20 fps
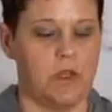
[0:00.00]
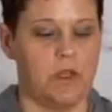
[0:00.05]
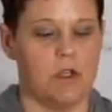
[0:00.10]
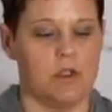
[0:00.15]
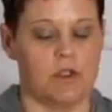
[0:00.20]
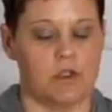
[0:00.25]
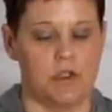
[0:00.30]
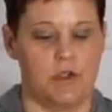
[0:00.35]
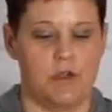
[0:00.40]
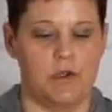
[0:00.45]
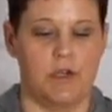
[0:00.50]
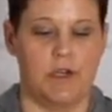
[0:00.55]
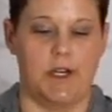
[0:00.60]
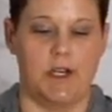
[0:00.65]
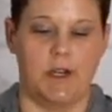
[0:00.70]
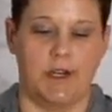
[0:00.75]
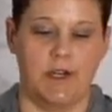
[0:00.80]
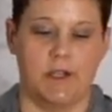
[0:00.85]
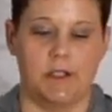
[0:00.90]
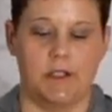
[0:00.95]
So you
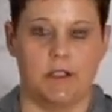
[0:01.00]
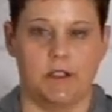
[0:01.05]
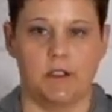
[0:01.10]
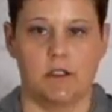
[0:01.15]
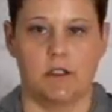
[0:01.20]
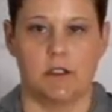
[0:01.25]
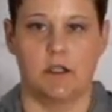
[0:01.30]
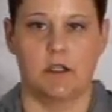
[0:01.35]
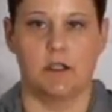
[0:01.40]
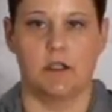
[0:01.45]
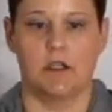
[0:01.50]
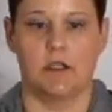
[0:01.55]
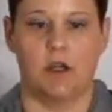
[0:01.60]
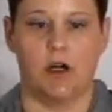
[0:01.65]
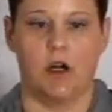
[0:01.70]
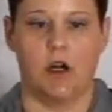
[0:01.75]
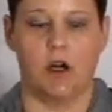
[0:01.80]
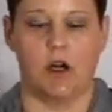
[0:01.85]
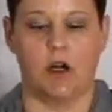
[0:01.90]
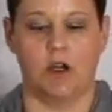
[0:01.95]
need
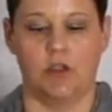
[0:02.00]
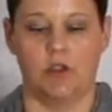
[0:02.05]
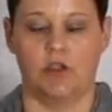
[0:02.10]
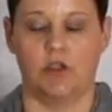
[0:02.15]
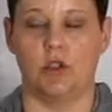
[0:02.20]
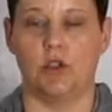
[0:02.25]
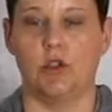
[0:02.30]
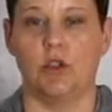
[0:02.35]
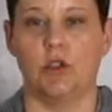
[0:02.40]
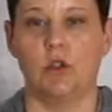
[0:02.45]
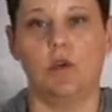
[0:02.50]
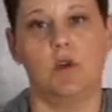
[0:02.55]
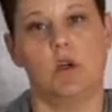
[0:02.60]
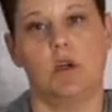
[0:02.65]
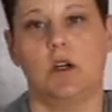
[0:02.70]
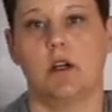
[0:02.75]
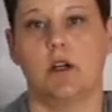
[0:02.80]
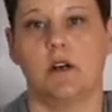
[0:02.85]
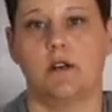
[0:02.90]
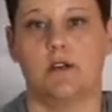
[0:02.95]
2
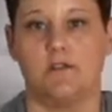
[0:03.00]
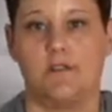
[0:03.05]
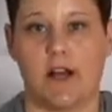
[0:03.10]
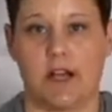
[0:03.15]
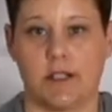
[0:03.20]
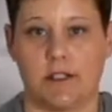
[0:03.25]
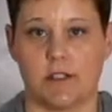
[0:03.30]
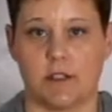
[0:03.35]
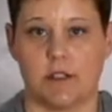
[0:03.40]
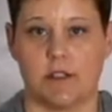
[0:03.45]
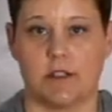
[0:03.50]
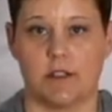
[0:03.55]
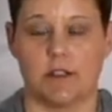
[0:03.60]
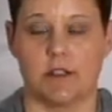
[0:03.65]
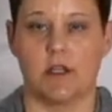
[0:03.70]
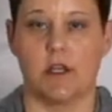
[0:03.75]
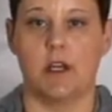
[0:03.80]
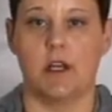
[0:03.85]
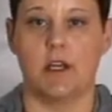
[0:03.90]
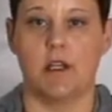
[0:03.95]

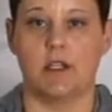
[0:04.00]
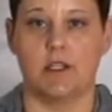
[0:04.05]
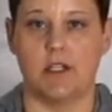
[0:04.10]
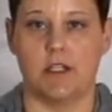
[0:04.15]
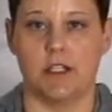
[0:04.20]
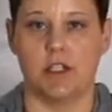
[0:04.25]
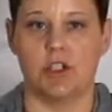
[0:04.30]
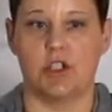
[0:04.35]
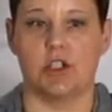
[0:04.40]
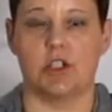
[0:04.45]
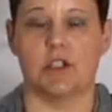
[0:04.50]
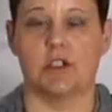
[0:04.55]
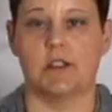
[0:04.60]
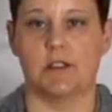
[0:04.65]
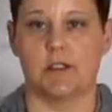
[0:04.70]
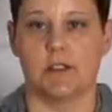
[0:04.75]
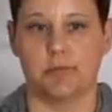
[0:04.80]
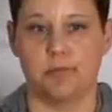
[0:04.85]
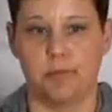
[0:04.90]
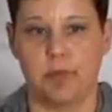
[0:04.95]
vessels,
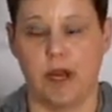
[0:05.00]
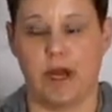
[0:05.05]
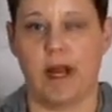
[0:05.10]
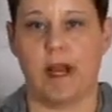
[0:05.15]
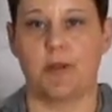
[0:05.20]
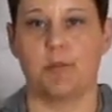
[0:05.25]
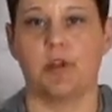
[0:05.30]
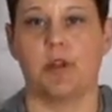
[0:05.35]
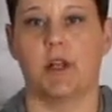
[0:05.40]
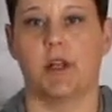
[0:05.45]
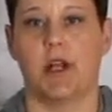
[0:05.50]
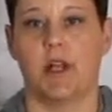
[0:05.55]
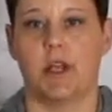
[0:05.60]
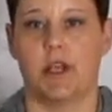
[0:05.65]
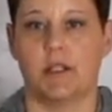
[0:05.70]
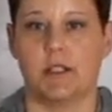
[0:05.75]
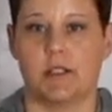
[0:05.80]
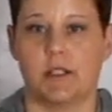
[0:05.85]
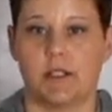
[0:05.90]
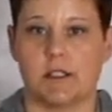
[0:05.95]
dishes, pie
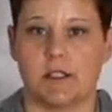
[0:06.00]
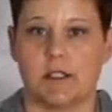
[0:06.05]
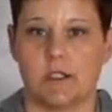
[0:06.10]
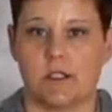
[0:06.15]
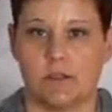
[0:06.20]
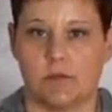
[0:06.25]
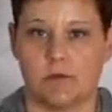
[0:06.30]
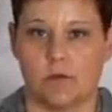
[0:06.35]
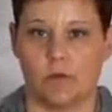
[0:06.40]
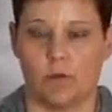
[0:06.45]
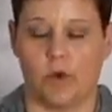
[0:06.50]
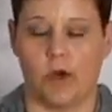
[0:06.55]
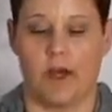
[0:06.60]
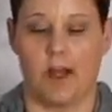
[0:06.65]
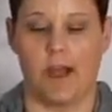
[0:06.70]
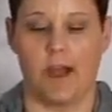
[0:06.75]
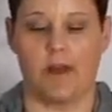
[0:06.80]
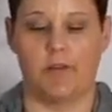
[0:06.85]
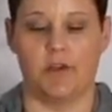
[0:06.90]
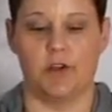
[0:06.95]
plates, what
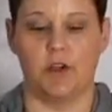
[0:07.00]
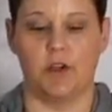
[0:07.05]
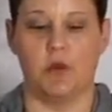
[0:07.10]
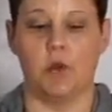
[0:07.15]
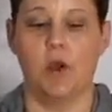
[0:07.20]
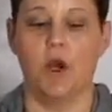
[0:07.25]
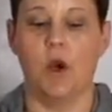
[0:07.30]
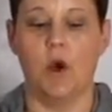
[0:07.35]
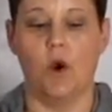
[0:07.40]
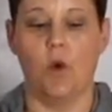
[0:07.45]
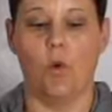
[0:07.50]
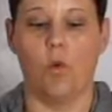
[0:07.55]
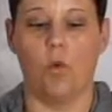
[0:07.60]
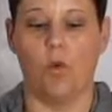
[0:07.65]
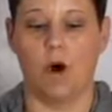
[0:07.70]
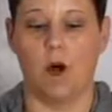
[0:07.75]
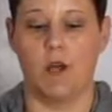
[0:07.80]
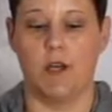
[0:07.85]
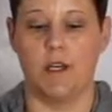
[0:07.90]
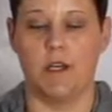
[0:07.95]
have you.
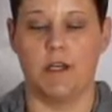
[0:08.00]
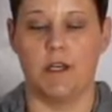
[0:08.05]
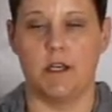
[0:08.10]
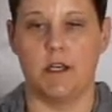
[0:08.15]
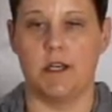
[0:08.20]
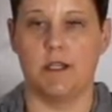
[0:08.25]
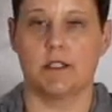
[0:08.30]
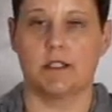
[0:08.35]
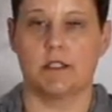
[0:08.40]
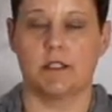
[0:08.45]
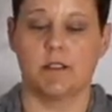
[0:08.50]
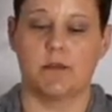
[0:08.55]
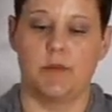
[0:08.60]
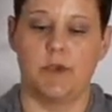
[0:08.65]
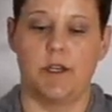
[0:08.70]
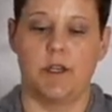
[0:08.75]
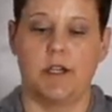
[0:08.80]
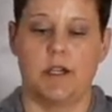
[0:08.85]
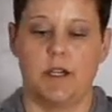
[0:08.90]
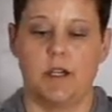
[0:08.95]
One needs to
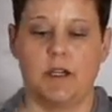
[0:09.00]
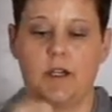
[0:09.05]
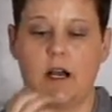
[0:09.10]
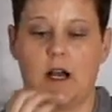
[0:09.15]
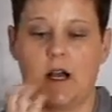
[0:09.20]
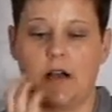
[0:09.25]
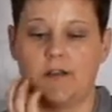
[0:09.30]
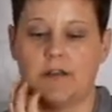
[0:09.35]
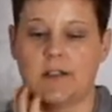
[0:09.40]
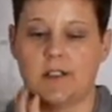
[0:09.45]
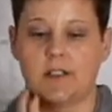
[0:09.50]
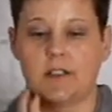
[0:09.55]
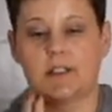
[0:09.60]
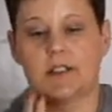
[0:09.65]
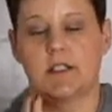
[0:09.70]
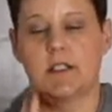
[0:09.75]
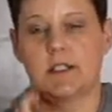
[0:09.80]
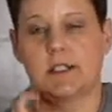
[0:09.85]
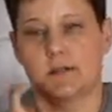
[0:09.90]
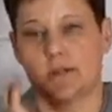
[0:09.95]
be
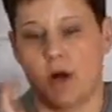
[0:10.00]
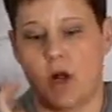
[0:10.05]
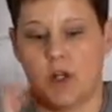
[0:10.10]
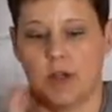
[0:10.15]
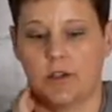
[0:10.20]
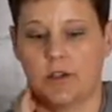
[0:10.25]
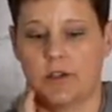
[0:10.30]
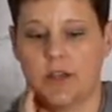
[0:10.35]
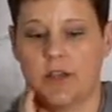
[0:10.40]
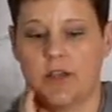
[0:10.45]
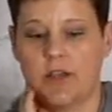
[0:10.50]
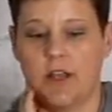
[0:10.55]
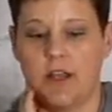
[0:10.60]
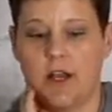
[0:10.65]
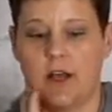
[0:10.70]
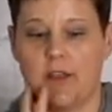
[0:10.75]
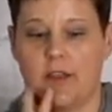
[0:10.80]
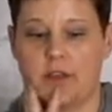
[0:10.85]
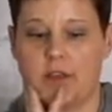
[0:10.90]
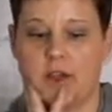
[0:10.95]
obviously smaller than the
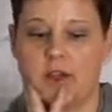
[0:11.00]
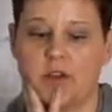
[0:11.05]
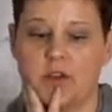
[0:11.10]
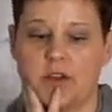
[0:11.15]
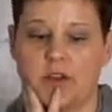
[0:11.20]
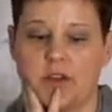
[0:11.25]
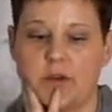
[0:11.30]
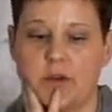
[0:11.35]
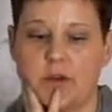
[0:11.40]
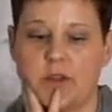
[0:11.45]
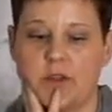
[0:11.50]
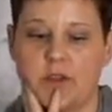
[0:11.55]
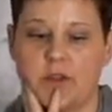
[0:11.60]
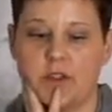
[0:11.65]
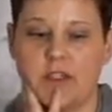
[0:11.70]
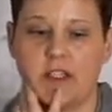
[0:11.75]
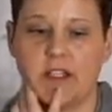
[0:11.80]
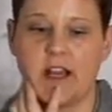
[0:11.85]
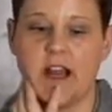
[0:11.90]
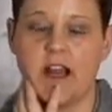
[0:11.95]
other so that when you
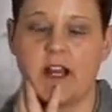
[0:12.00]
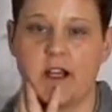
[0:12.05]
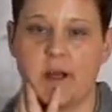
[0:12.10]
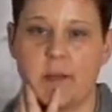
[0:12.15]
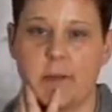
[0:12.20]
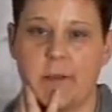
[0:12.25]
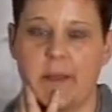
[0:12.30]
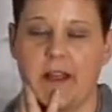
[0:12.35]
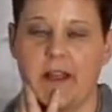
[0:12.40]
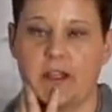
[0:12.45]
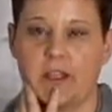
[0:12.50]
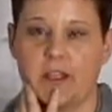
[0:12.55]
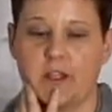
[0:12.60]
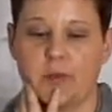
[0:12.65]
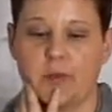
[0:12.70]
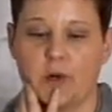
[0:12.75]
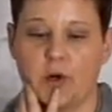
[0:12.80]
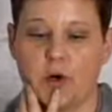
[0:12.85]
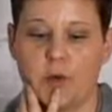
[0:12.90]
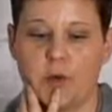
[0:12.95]
stack them they look
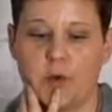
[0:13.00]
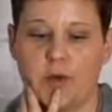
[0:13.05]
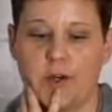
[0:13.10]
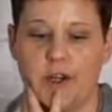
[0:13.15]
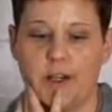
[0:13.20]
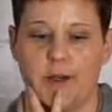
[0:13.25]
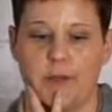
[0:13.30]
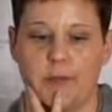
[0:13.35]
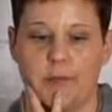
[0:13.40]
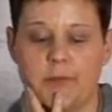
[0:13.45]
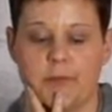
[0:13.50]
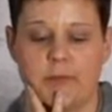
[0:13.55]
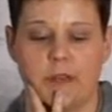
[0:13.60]
appropriate.